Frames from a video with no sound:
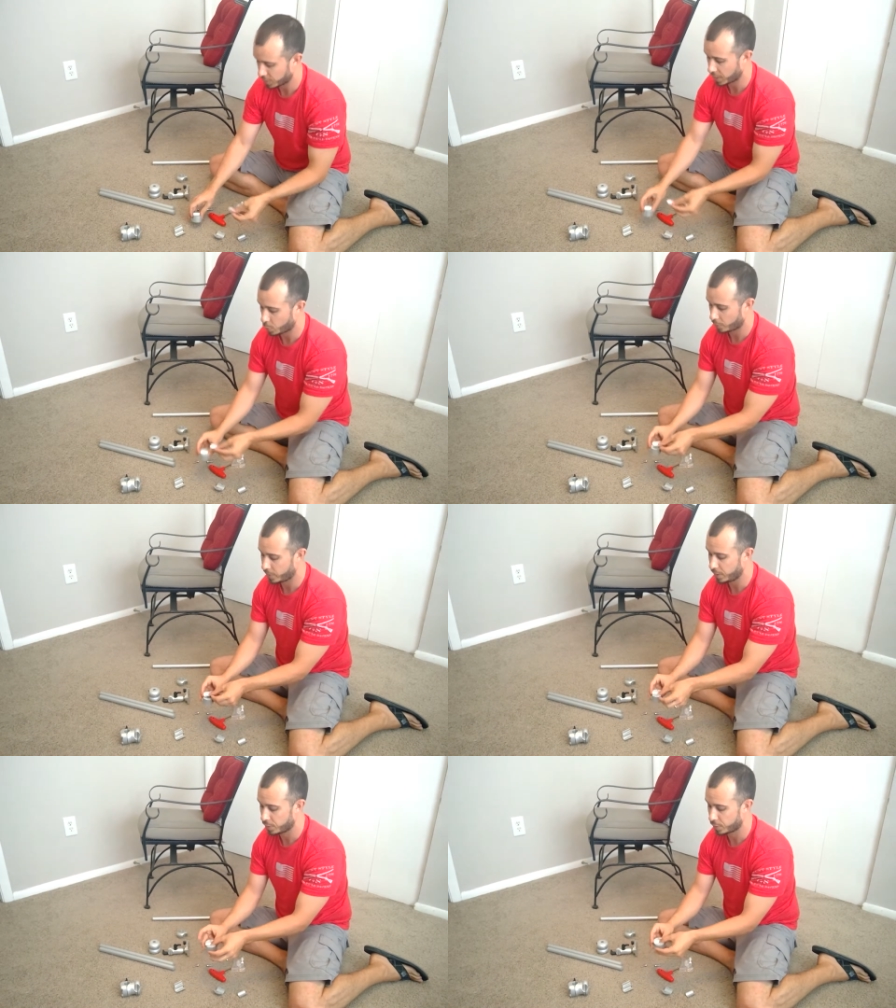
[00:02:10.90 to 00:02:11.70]
I take one of
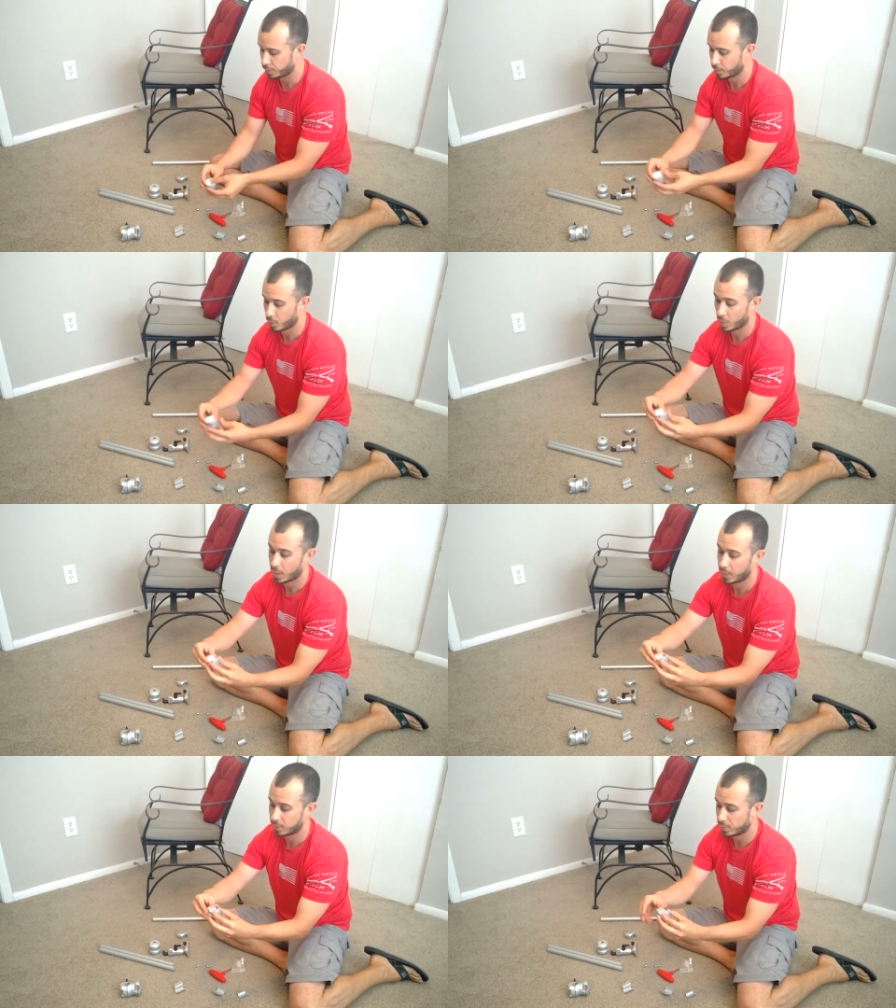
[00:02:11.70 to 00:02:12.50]
these,
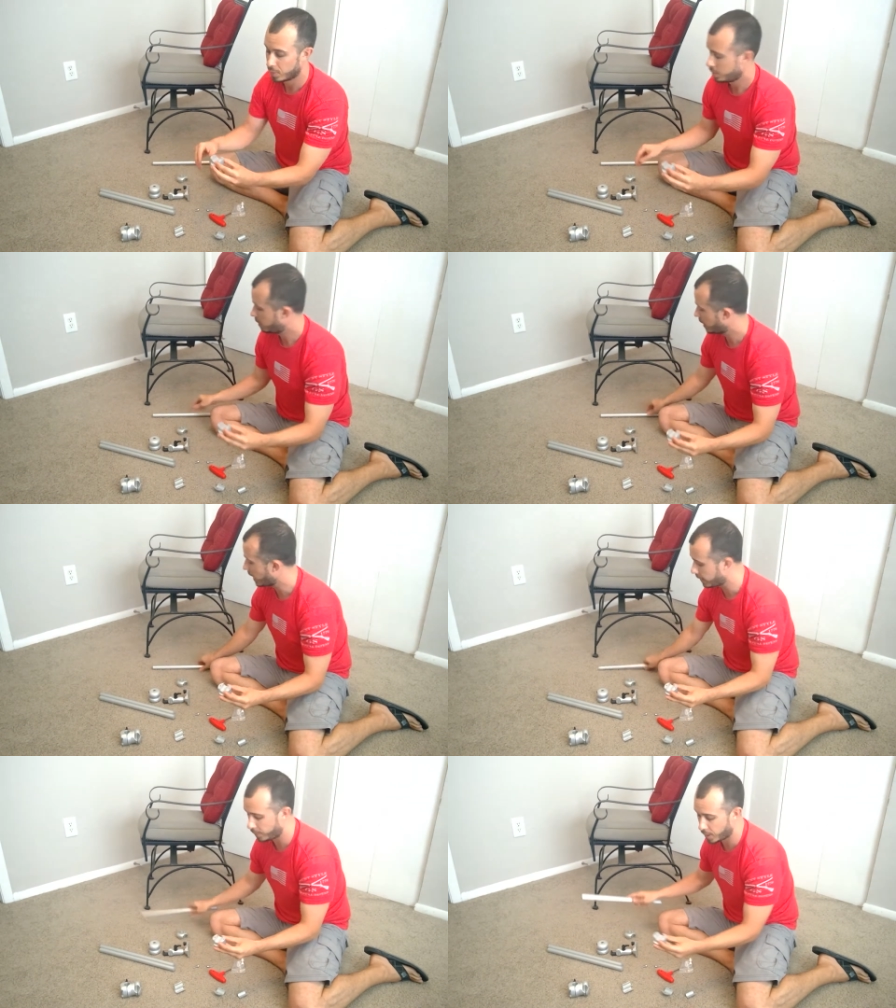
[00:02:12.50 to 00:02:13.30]
I
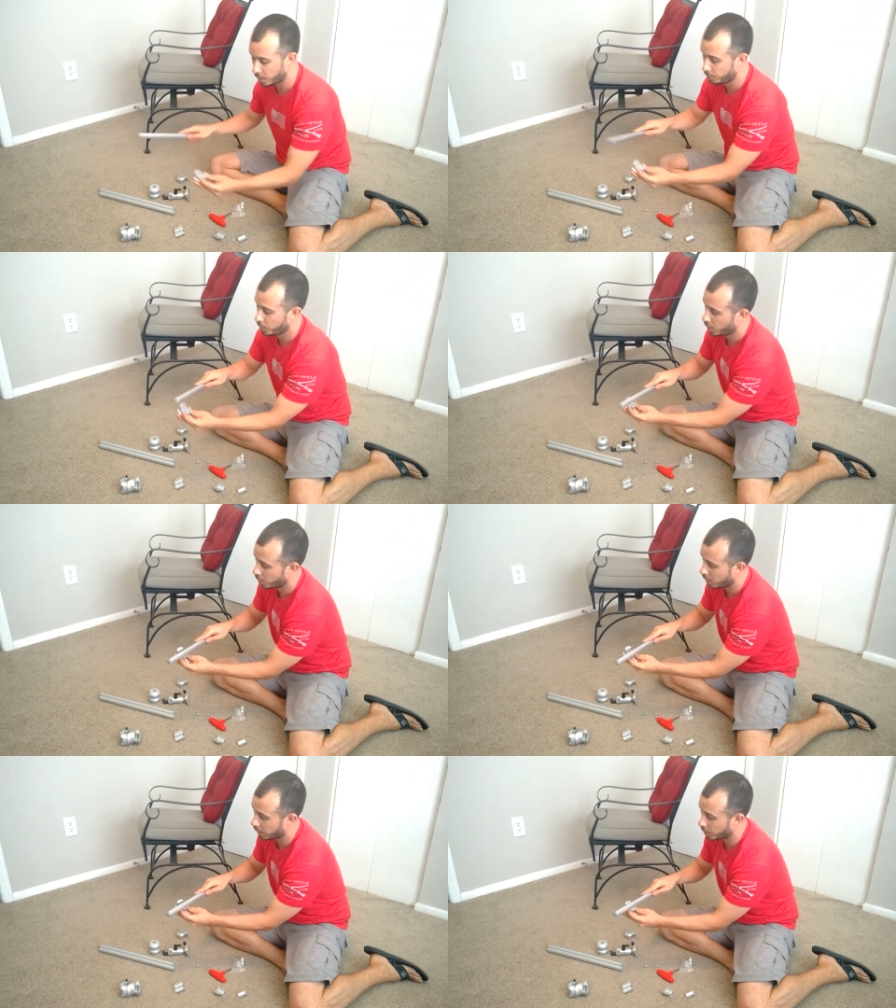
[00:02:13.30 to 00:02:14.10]
lie it in there,
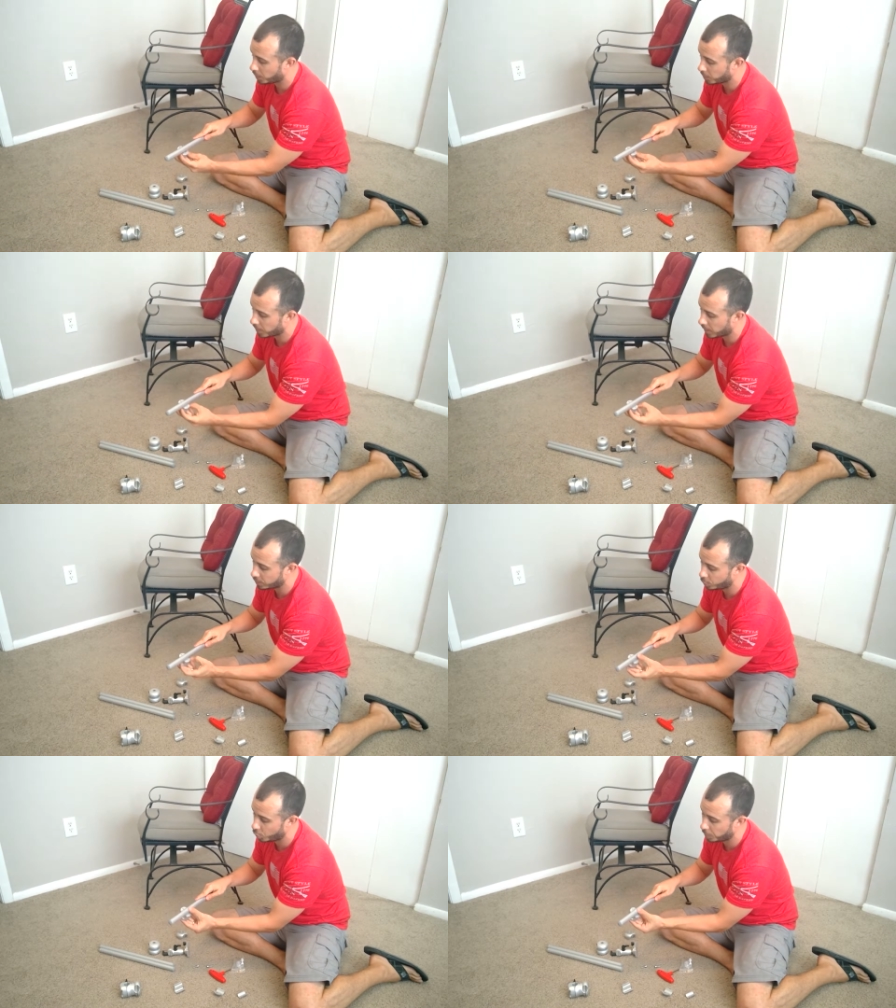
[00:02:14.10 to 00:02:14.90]
I come up to my
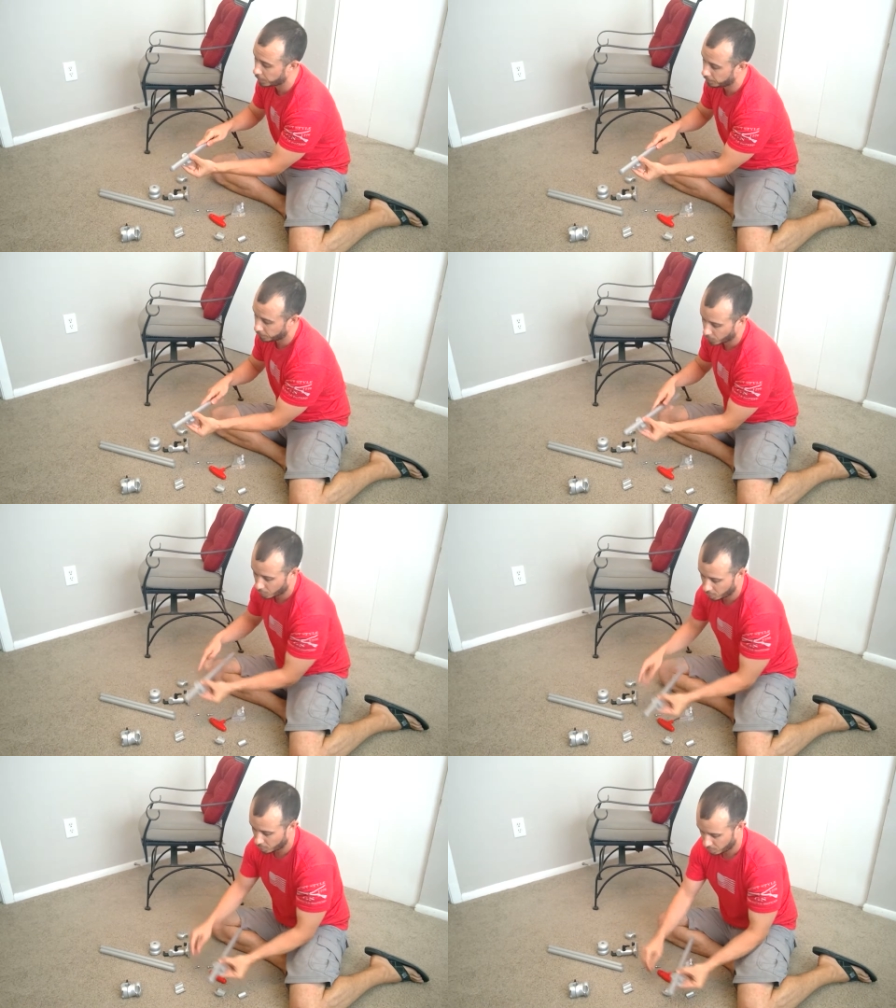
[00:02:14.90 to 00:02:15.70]
tube,
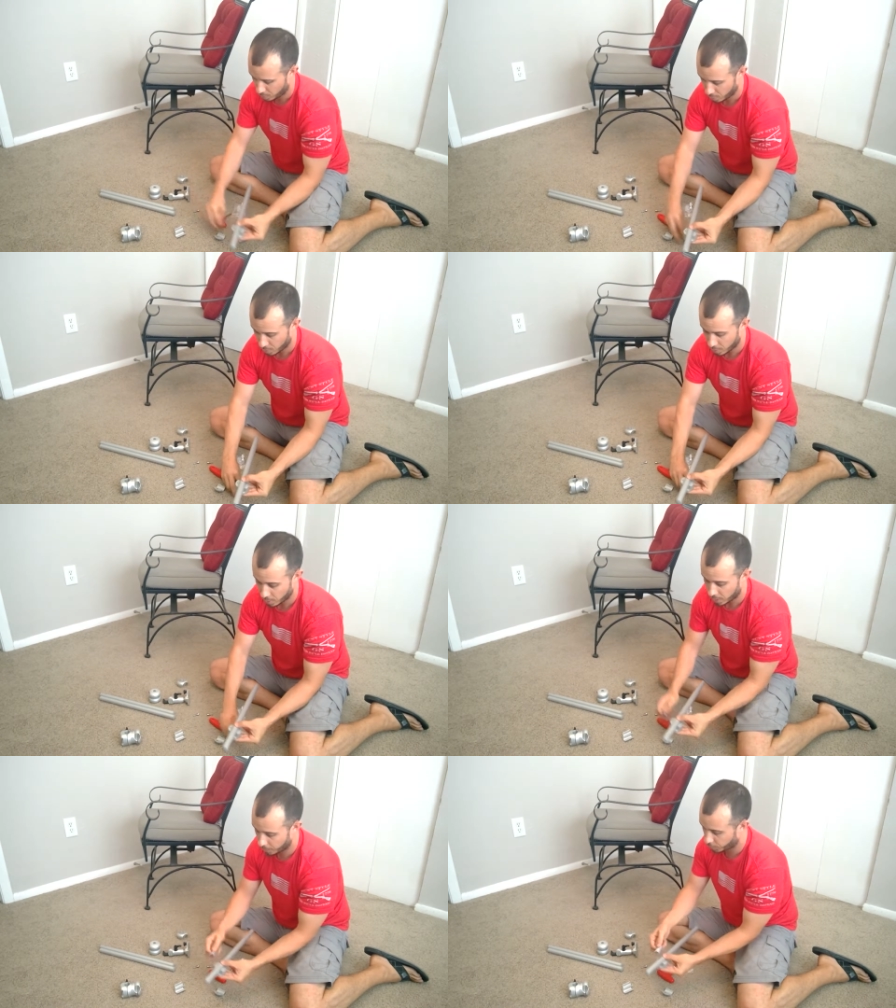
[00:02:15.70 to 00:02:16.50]

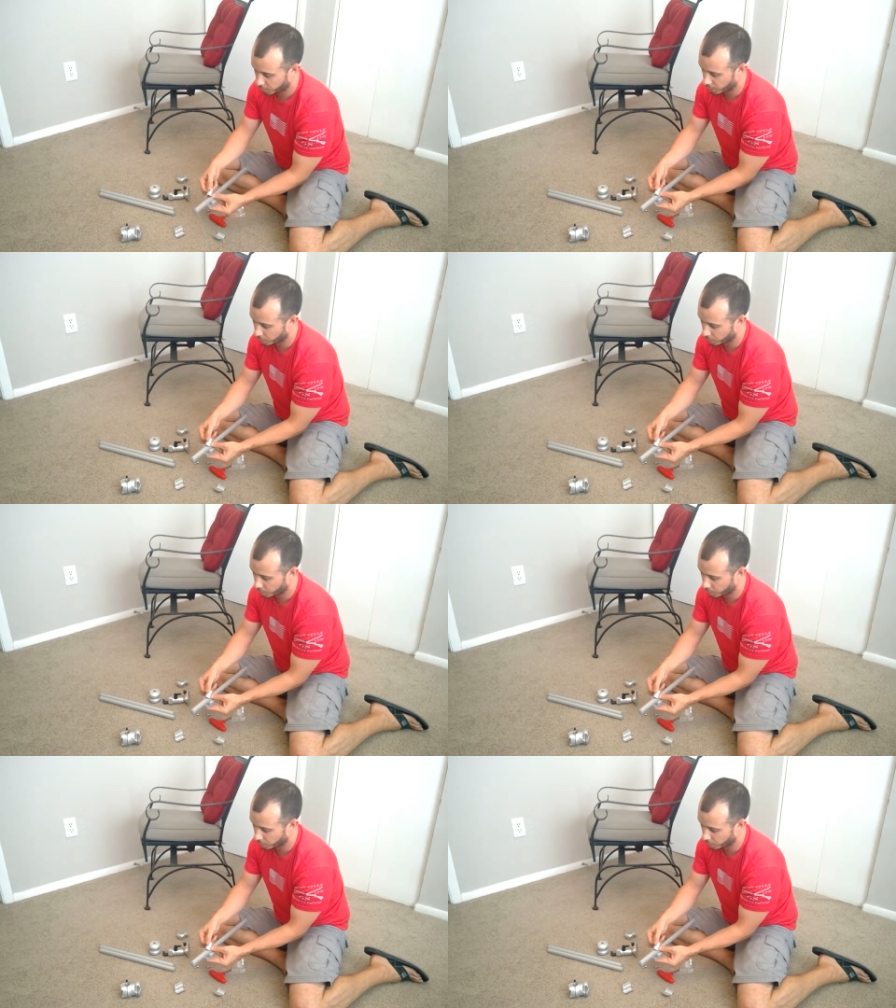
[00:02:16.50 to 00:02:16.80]
I put the